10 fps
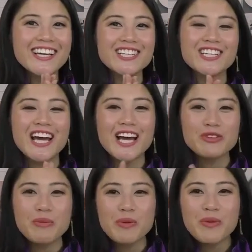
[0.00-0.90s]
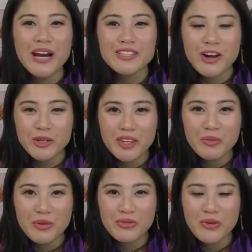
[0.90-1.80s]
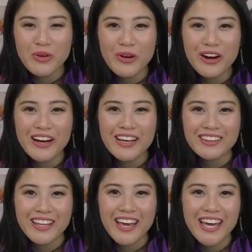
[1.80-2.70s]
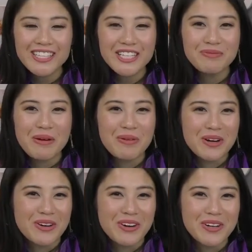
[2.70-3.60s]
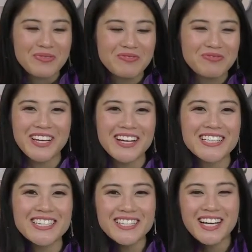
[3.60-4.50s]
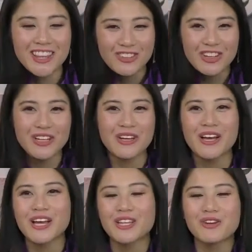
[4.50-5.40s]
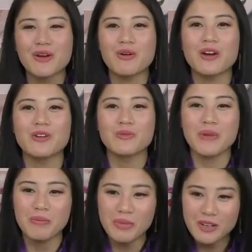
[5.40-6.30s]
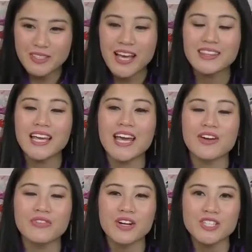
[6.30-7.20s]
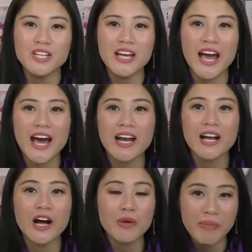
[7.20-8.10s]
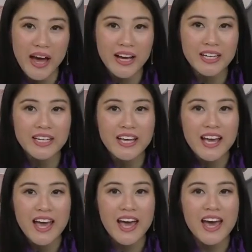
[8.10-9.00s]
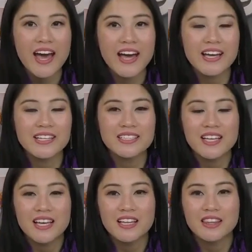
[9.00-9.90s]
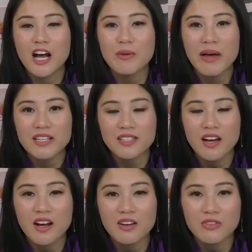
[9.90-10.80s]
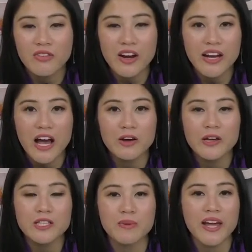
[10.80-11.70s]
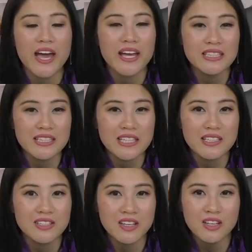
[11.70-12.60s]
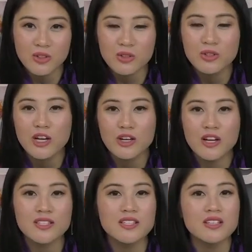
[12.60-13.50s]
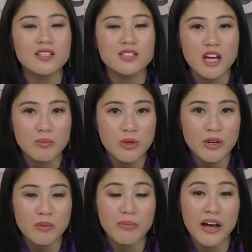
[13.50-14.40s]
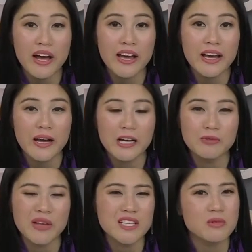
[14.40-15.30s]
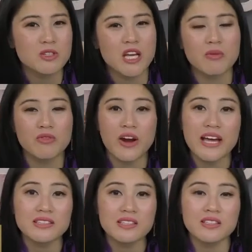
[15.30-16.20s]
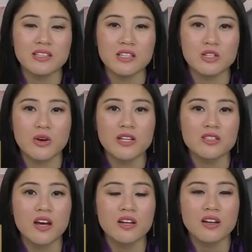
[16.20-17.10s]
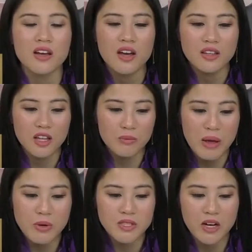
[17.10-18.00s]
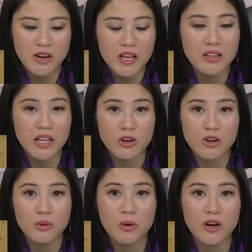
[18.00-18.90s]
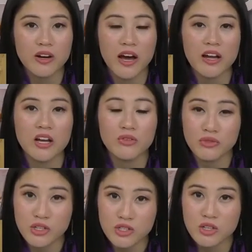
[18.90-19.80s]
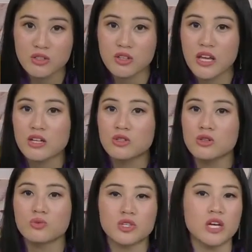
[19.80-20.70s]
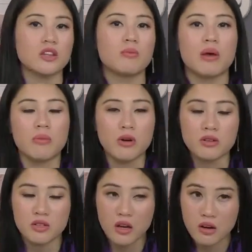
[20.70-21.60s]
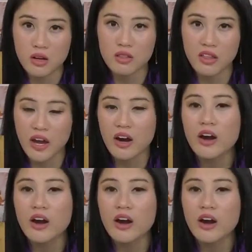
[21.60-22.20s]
Do you guys remember when I talked about them before, the eighteen member group? Because they just got three three more new members. They officially had a comeback, and the comeback song from right now is by N C T U, because this is a subunit by um, S M Entertainment for N C T, so it's not the members that are in that group are not official, so they do switch out the members here and there.